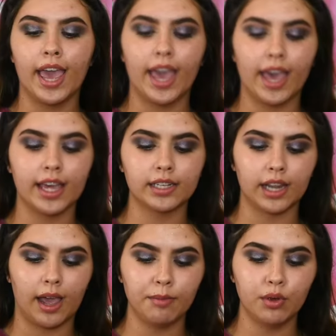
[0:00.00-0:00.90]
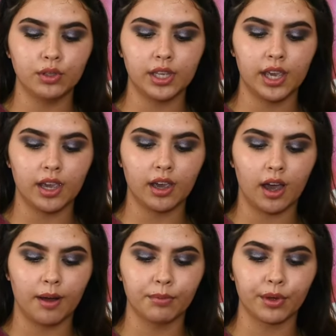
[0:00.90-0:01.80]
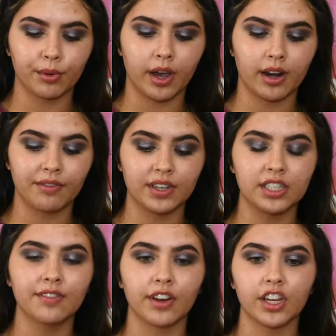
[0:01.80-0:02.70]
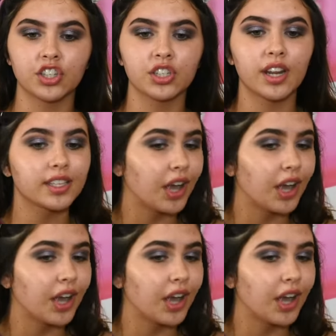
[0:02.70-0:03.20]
and I'm using um, the Rihanna Fenty foundation today.